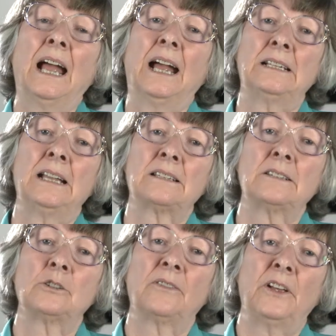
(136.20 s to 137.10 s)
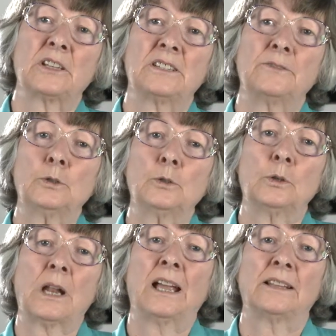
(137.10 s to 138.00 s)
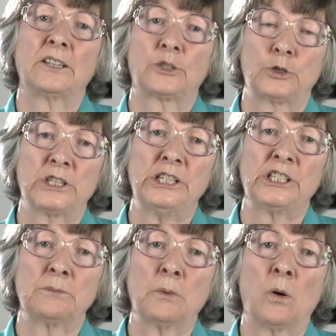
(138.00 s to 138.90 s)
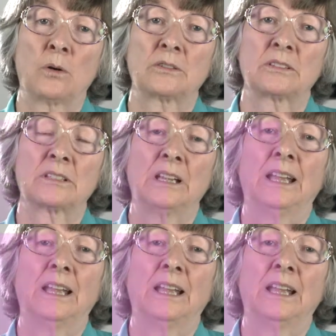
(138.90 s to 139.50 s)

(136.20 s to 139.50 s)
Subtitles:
And let's look first of all at the strategic box.